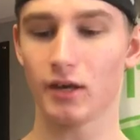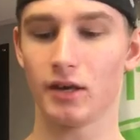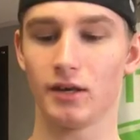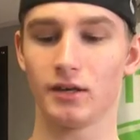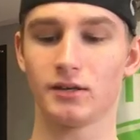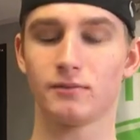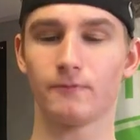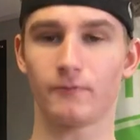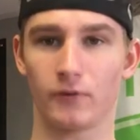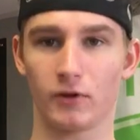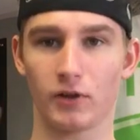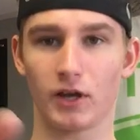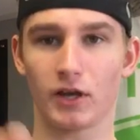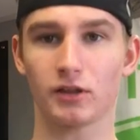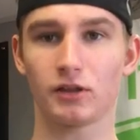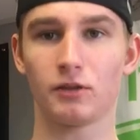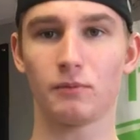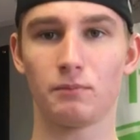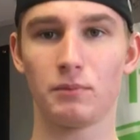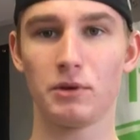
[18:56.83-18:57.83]
is for
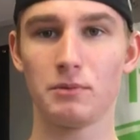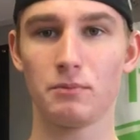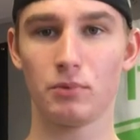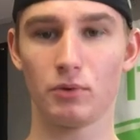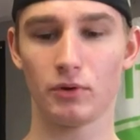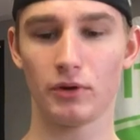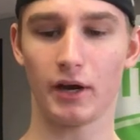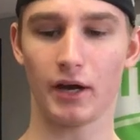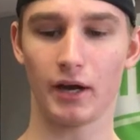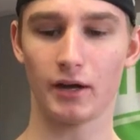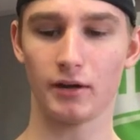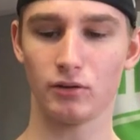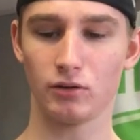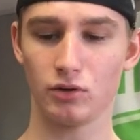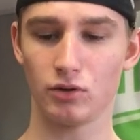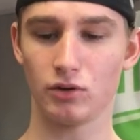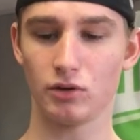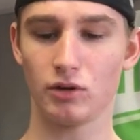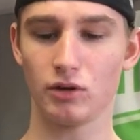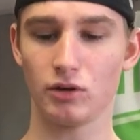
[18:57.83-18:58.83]
like the people that I
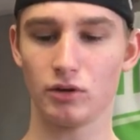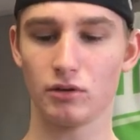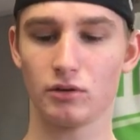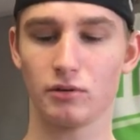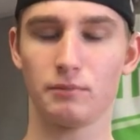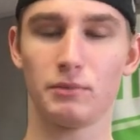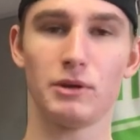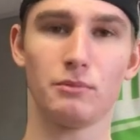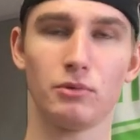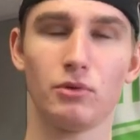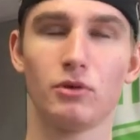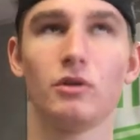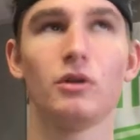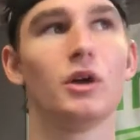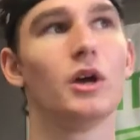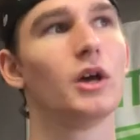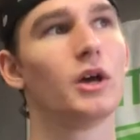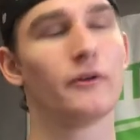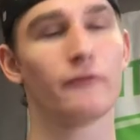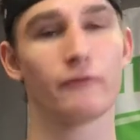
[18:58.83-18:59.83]
you, you know, people
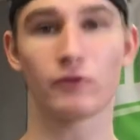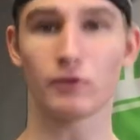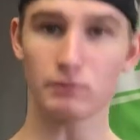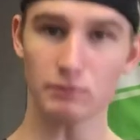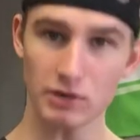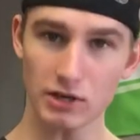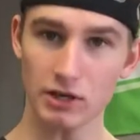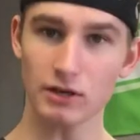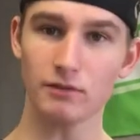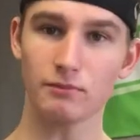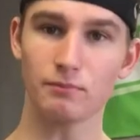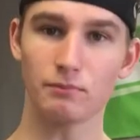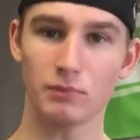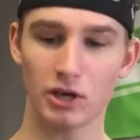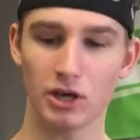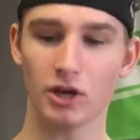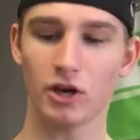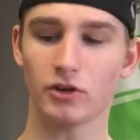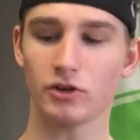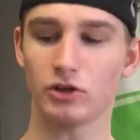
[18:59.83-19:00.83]
for me
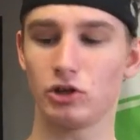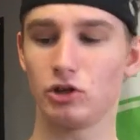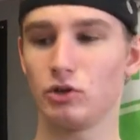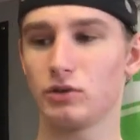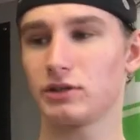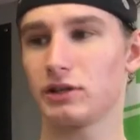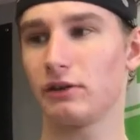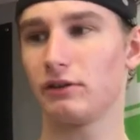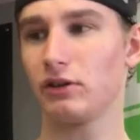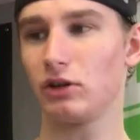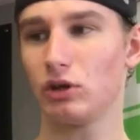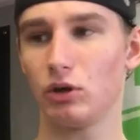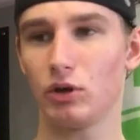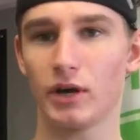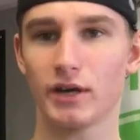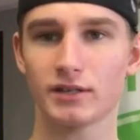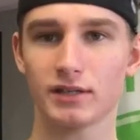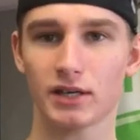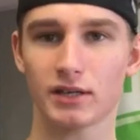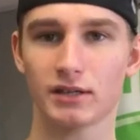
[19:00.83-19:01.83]
being on the news and everything, you
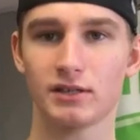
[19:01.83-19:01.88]
guys like